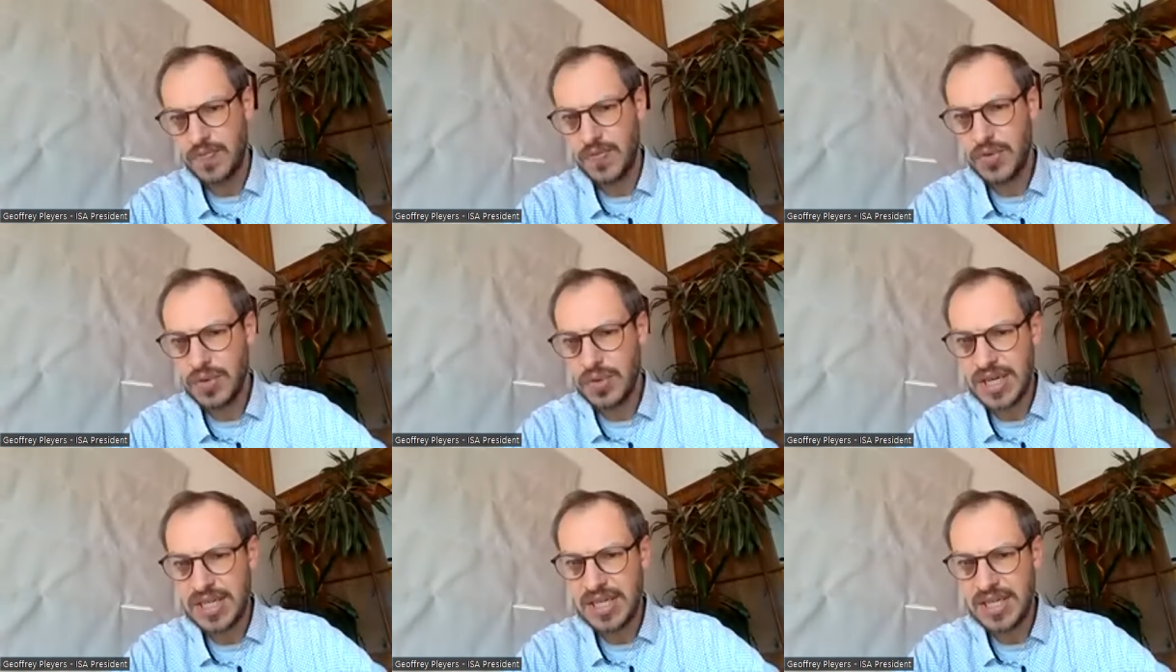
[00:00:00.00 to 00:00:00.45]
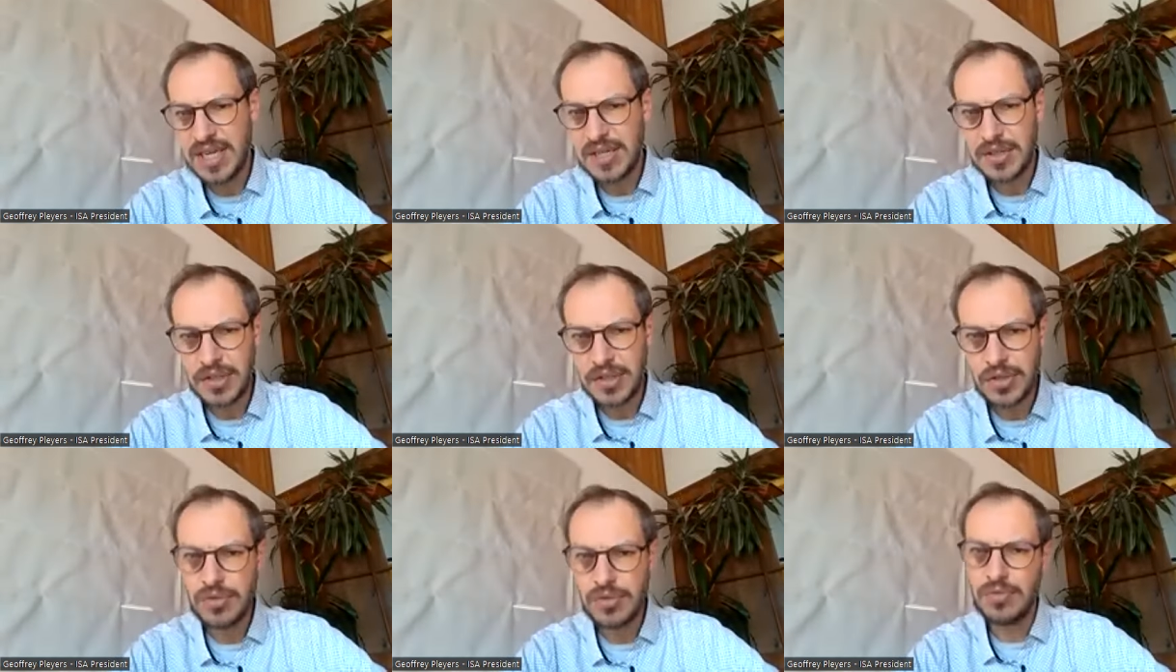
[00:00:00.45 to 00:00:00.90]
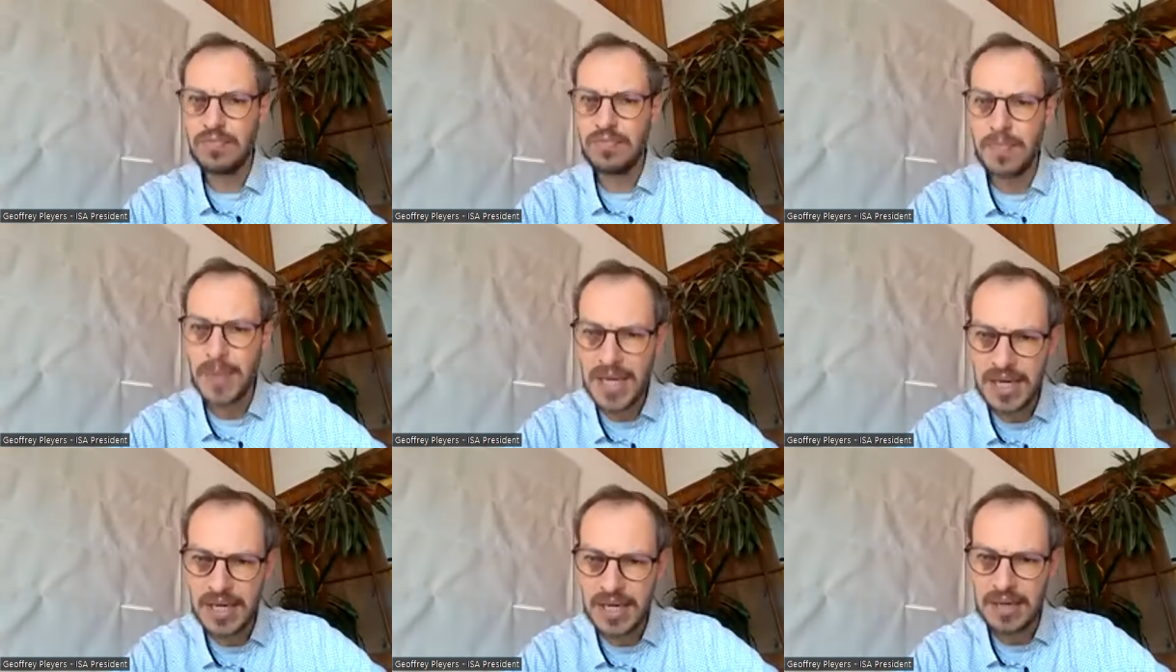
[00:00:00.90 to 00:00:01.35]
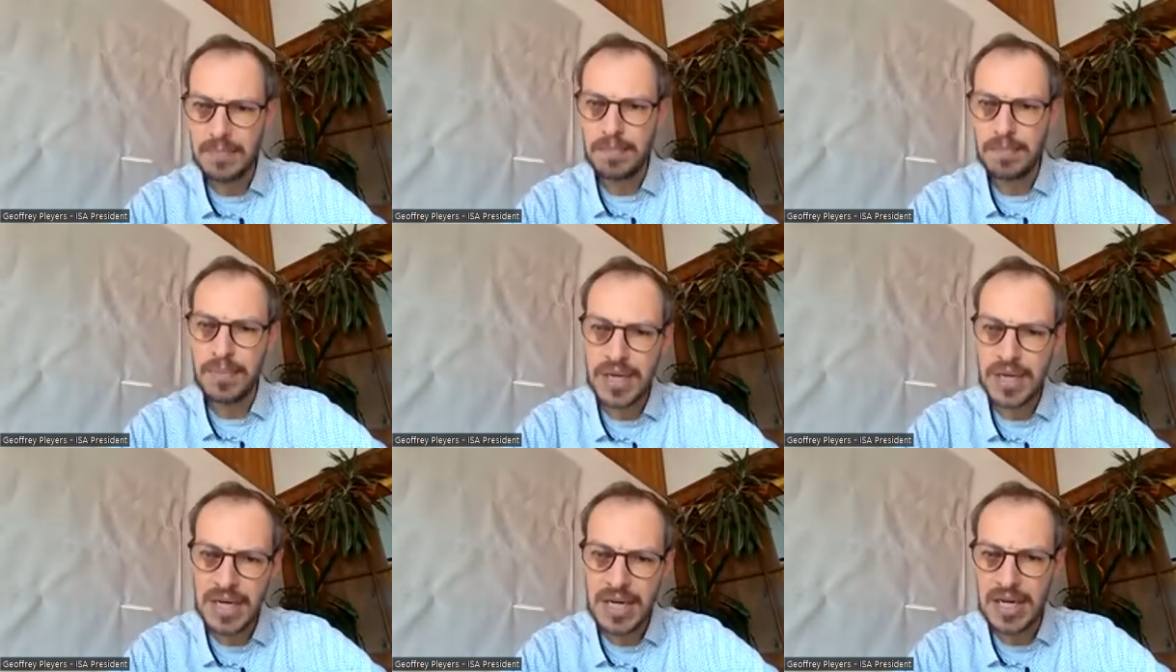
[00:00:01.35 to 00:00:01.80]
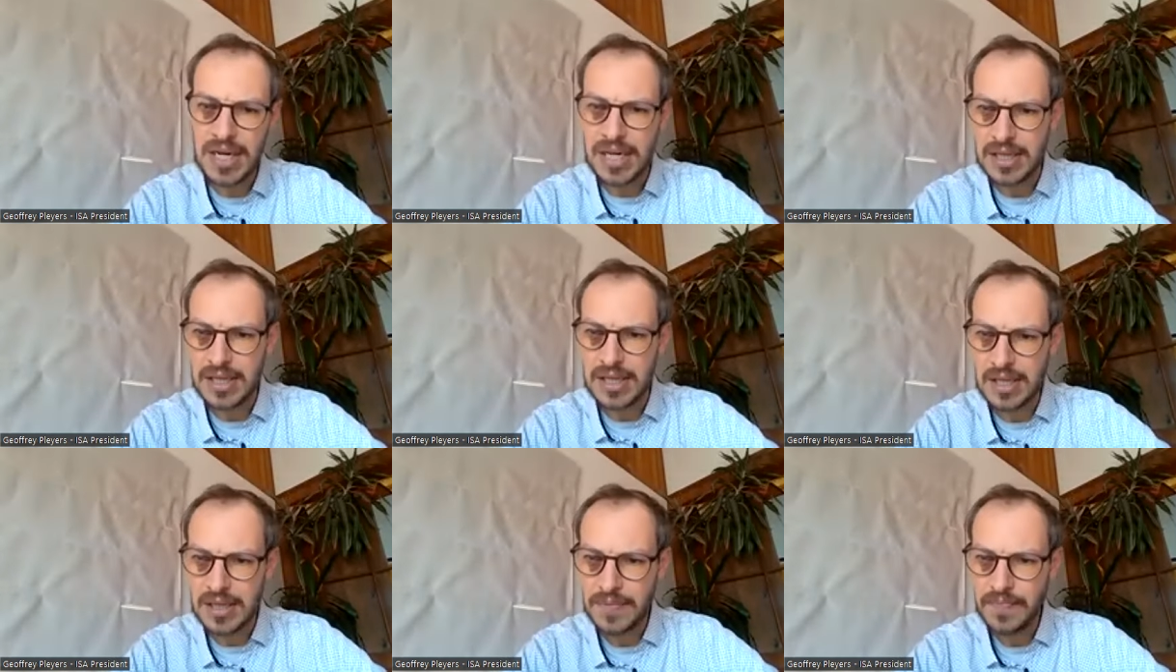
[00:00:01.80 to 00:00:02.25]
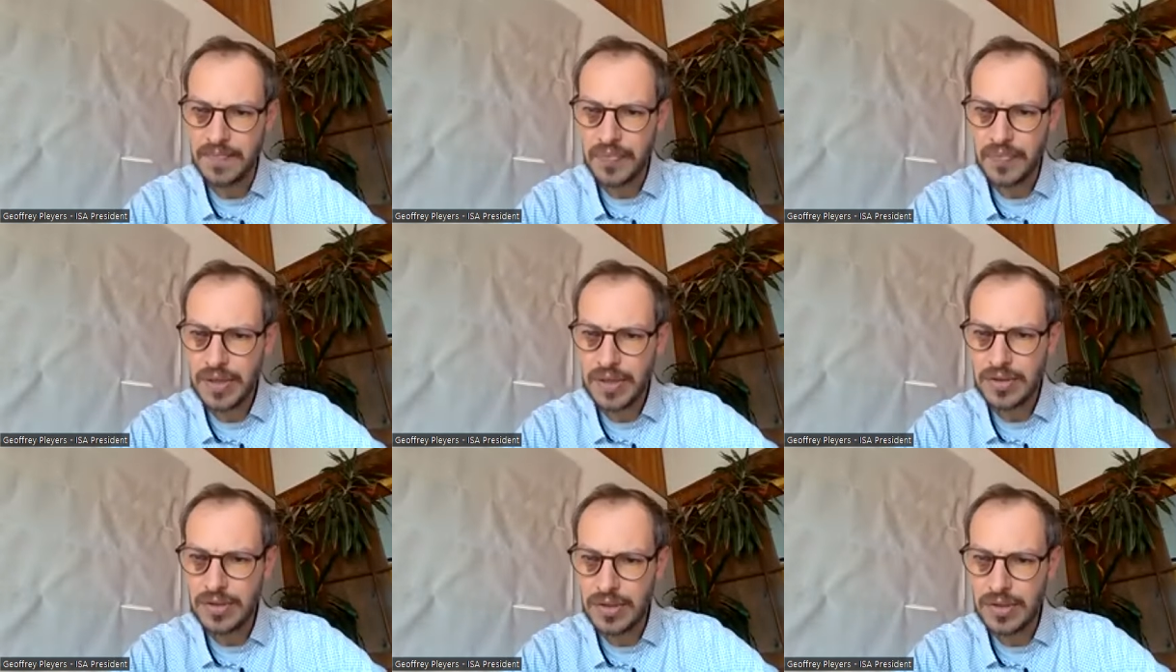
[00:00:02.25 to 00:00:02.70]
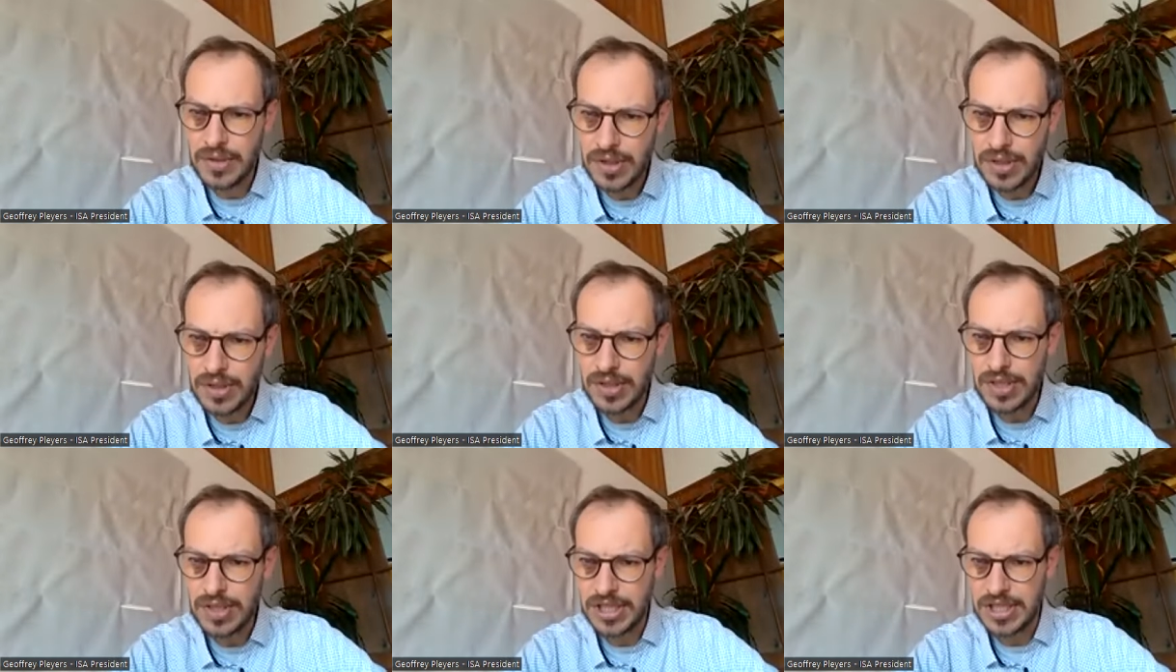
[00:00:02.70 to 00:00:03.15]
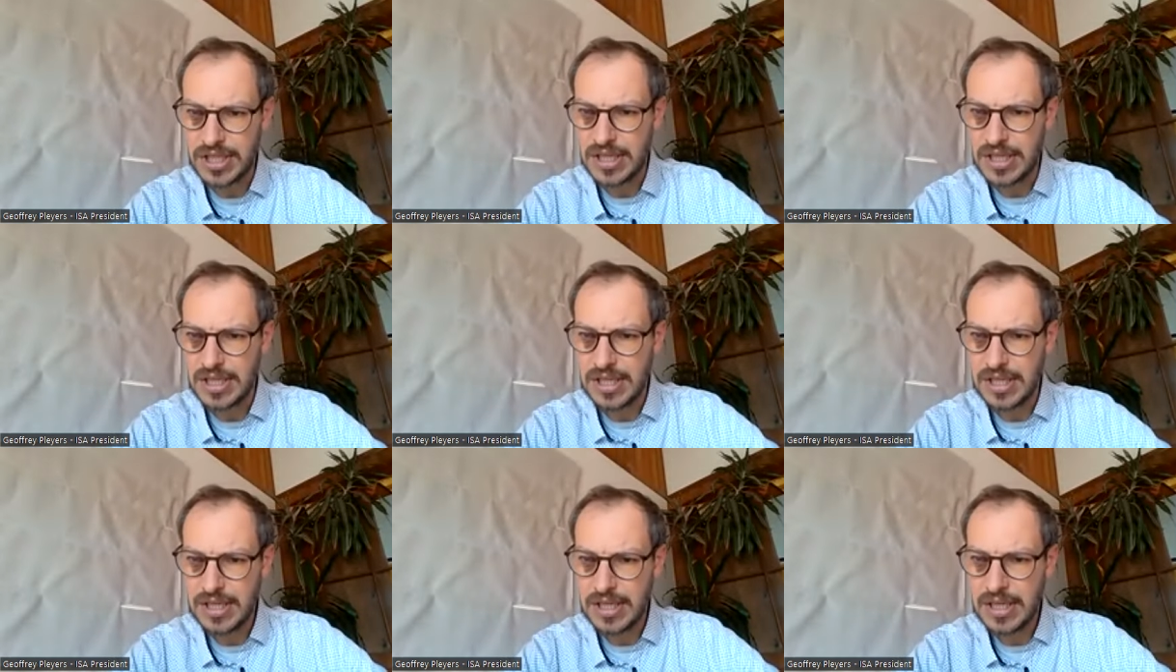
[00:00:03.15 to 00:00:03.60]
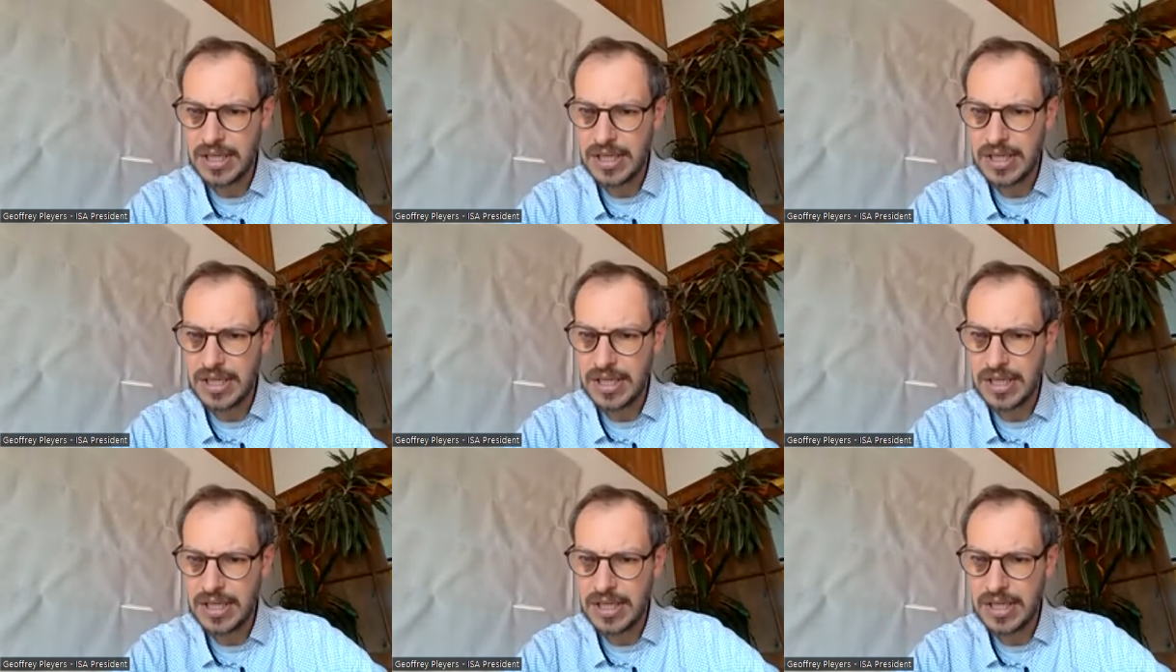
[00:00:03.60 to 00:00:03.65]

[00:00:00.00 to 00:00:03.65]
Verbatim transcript: Today, there are so many brilliant sociologists